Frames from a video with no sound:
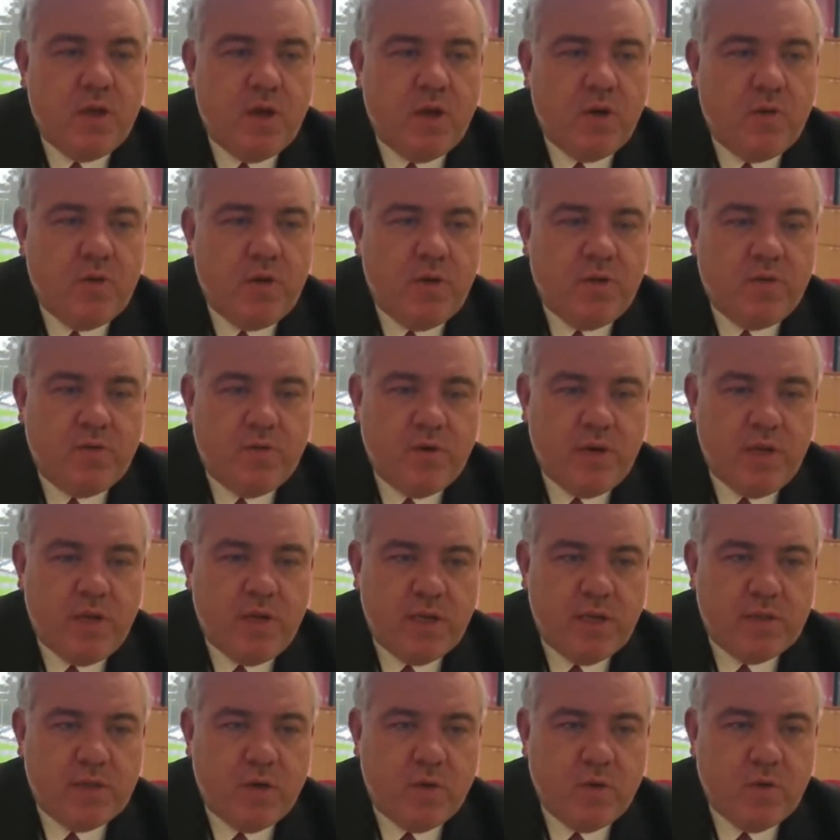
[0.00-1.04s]
only three
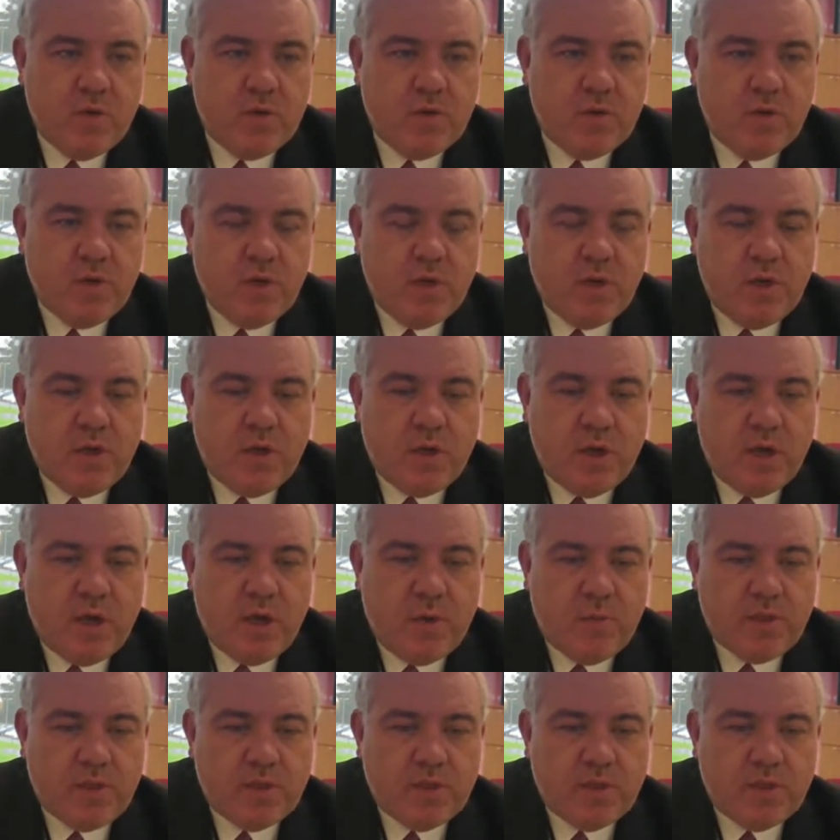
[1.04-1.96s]
years old, uh,